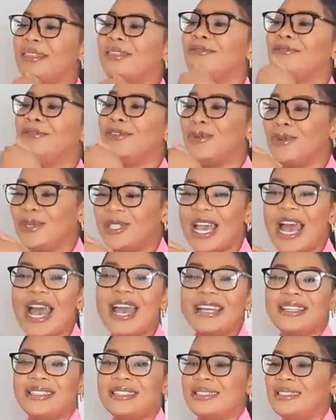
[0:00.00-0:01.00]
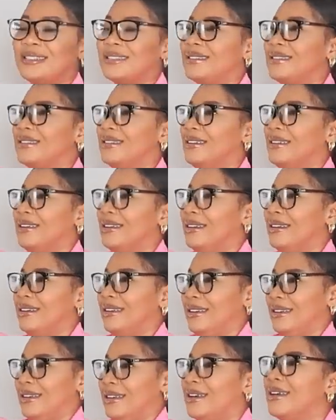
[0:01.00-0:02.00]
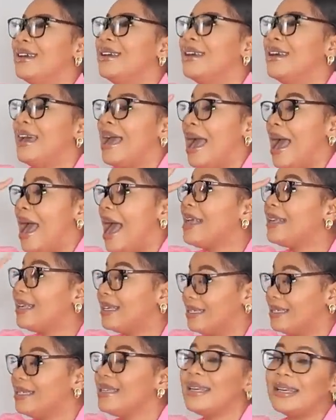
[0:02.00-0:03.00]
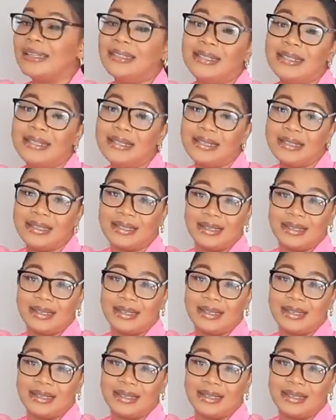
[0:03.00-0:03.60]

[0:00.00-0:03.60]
future is, I can see it.